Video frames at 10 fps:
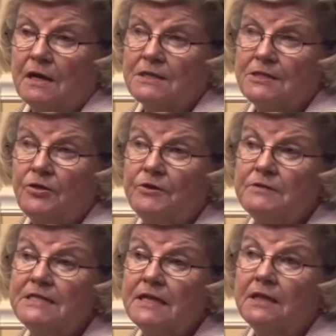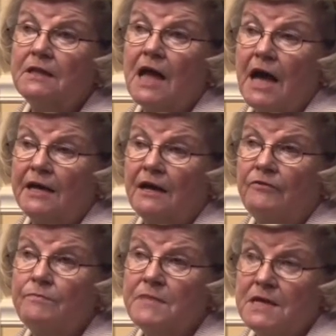So there is a lot
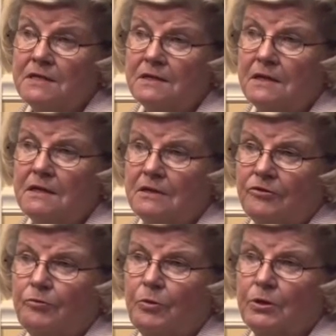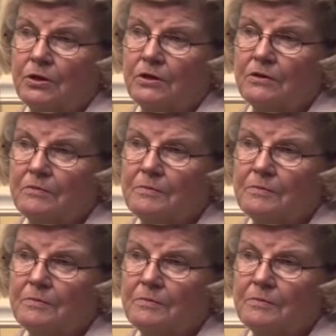of meat in this book.